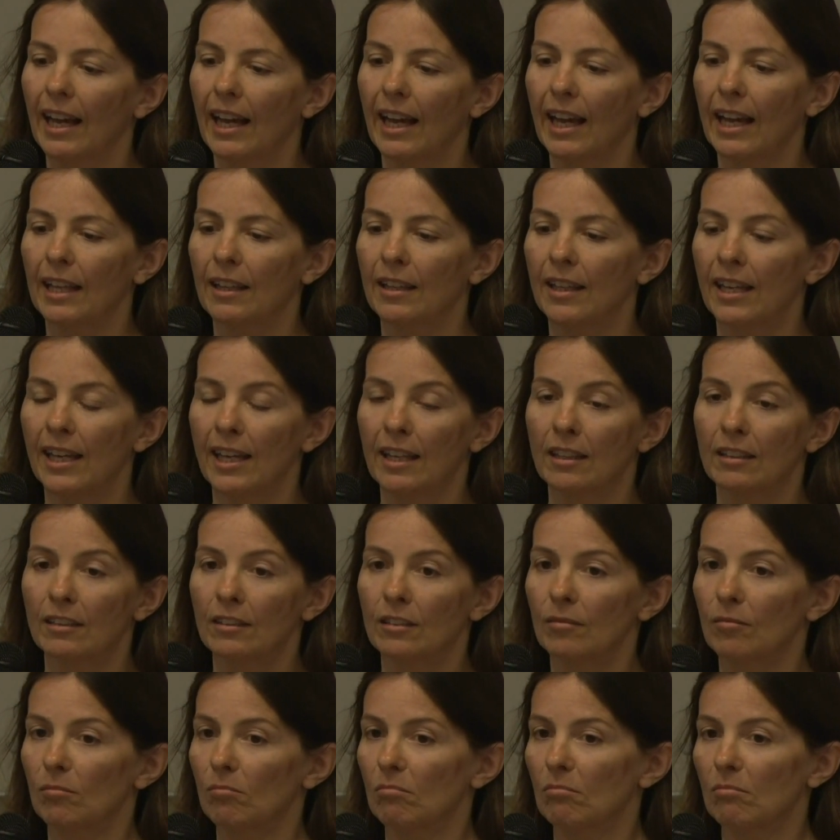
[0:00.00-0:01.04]
And
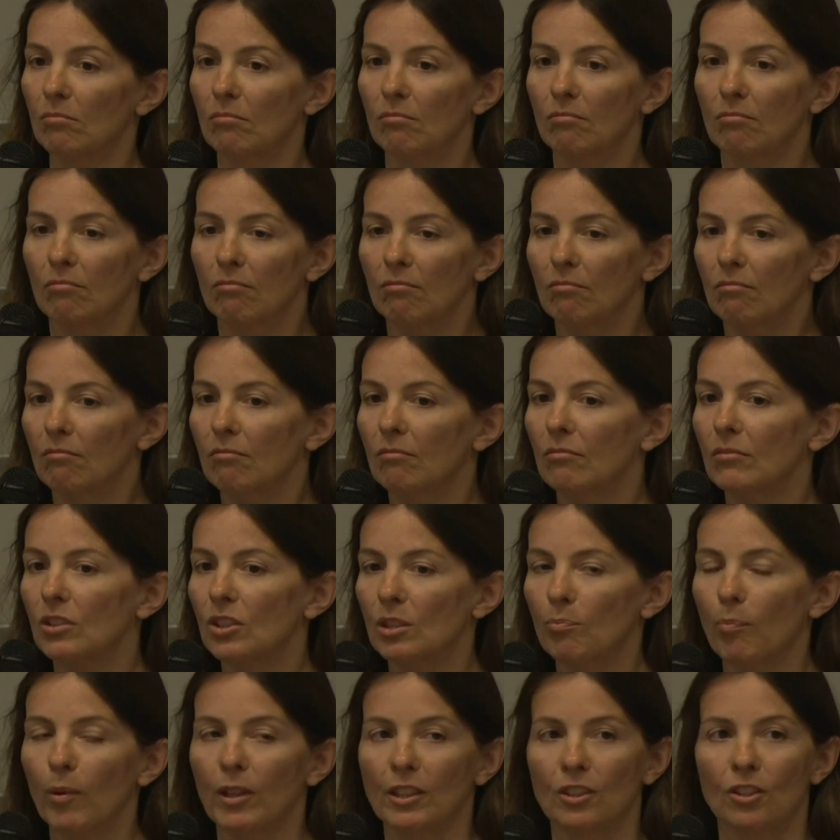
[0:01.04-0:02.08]
then,
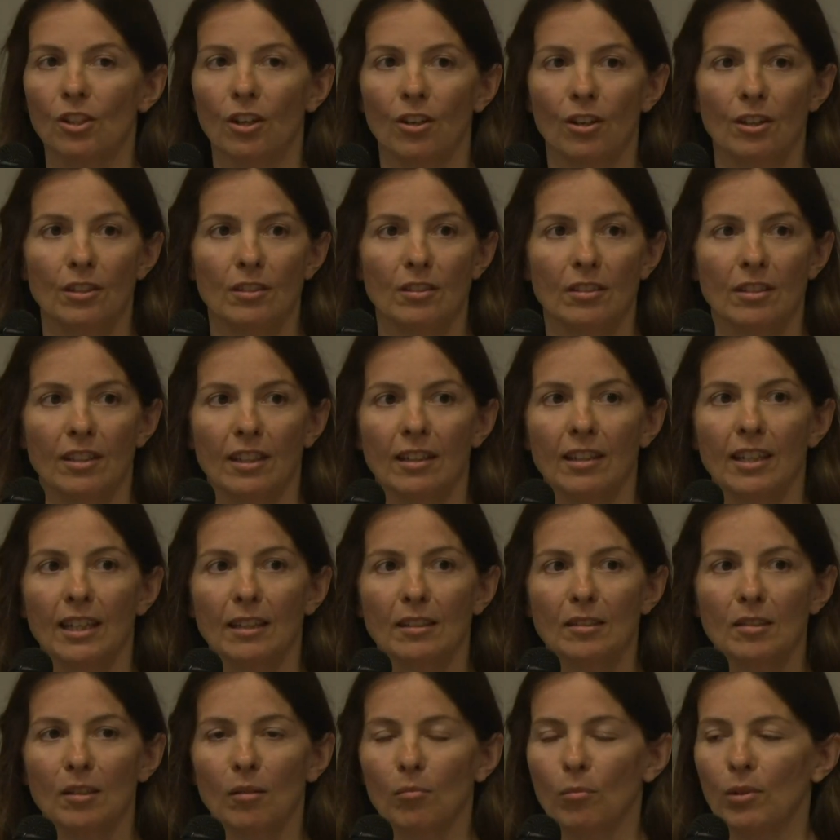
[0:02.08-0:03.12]
just by chance, I
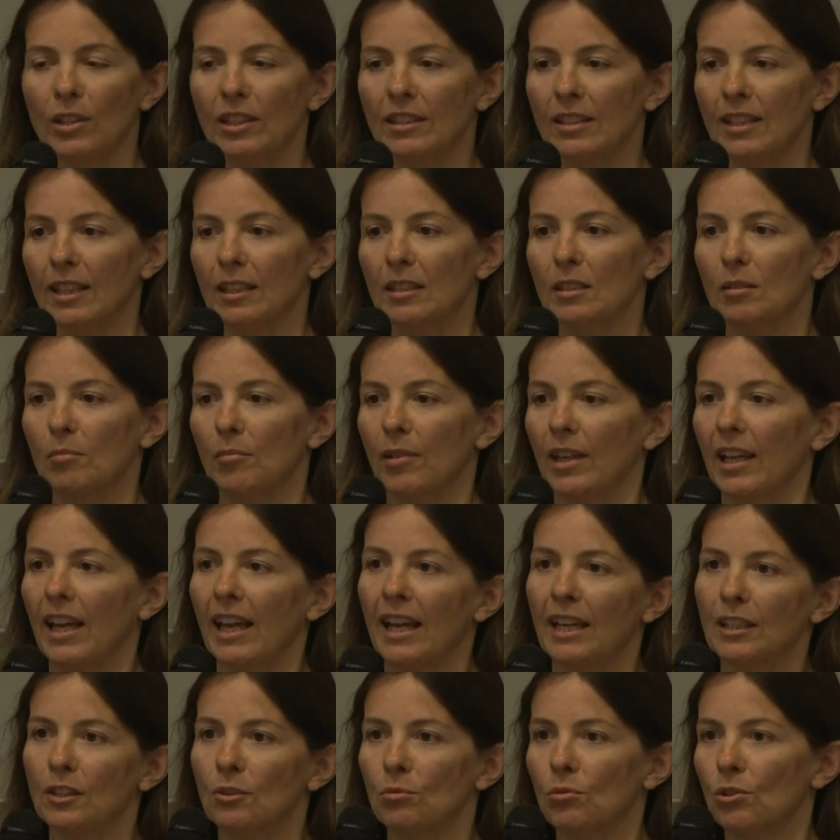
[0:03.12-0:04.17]
think, somebody said to me,
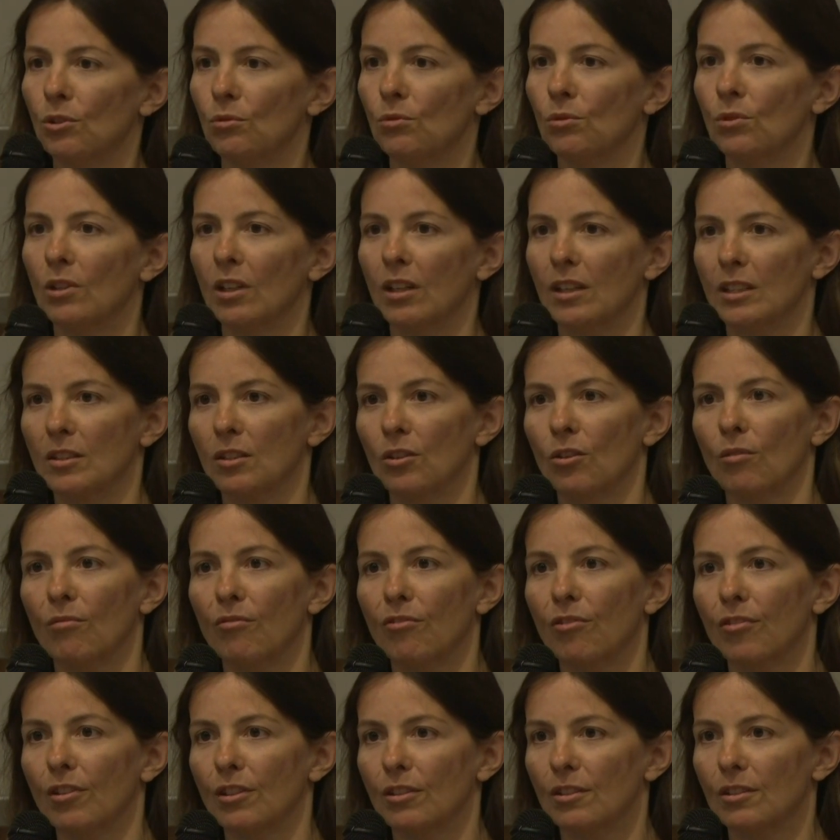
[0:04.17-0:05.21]
hey, do you want to organize a
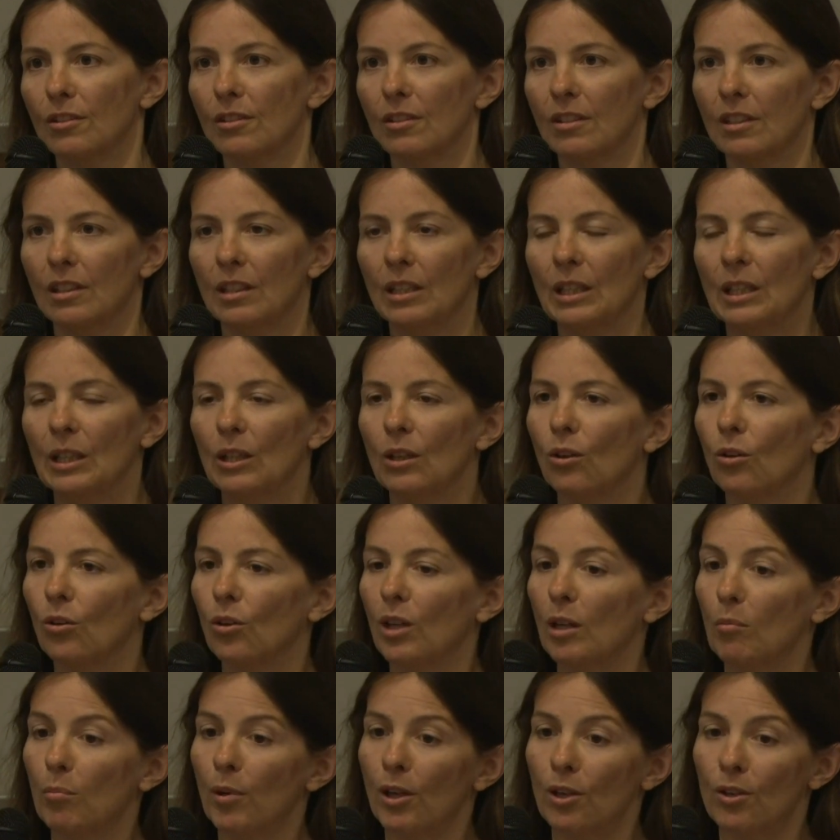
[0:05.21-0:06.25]
conference
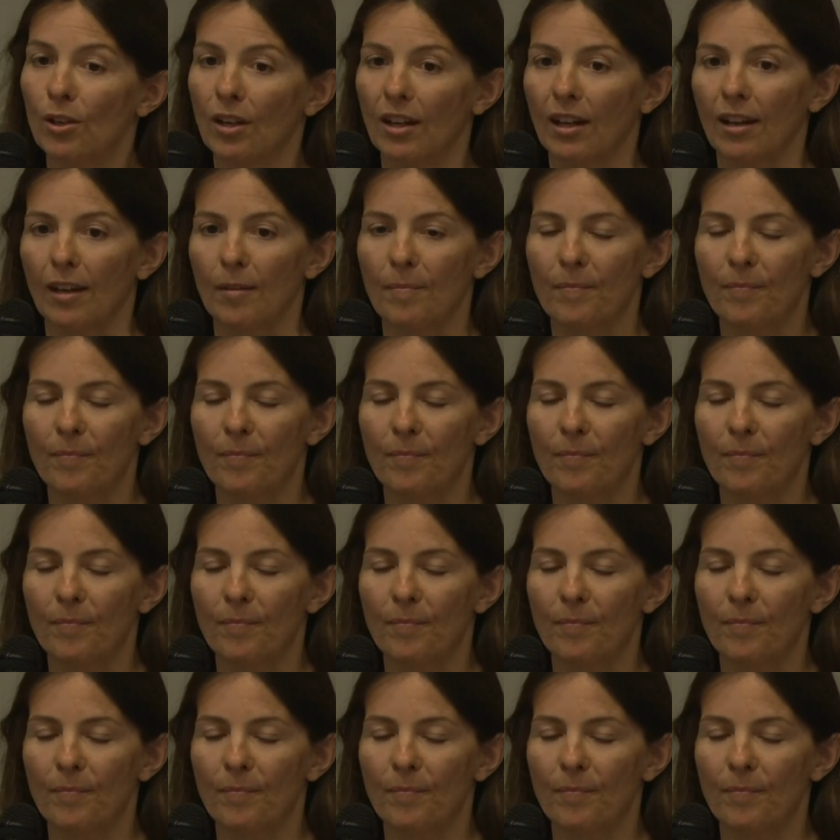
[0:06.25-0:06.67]
on Iboga?